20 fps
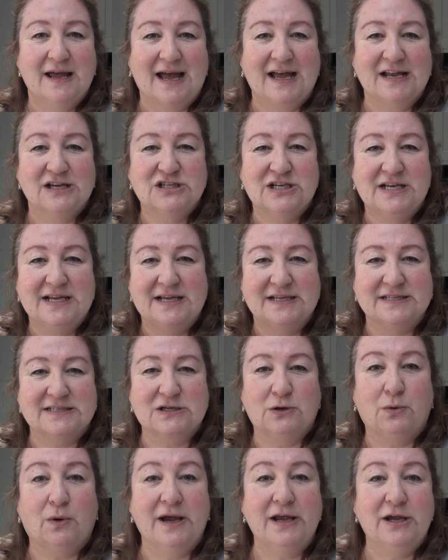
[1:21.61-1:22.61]
actually
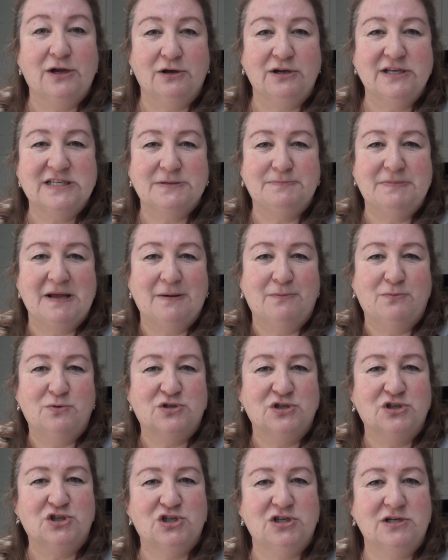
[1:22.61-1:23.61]
it's quite good to be able
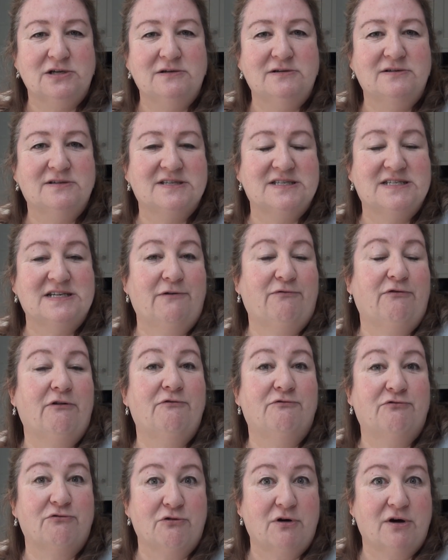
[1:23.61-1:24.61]
to choose
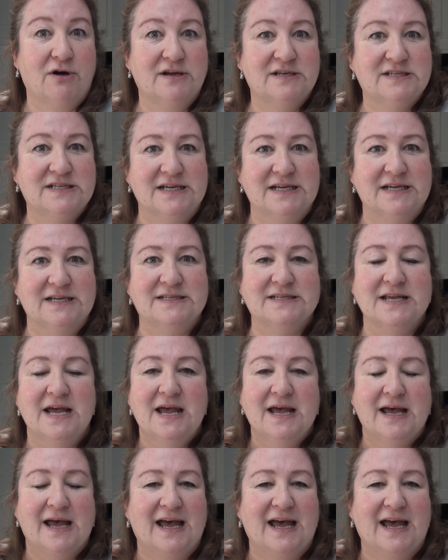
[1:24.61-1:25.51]
different varieties.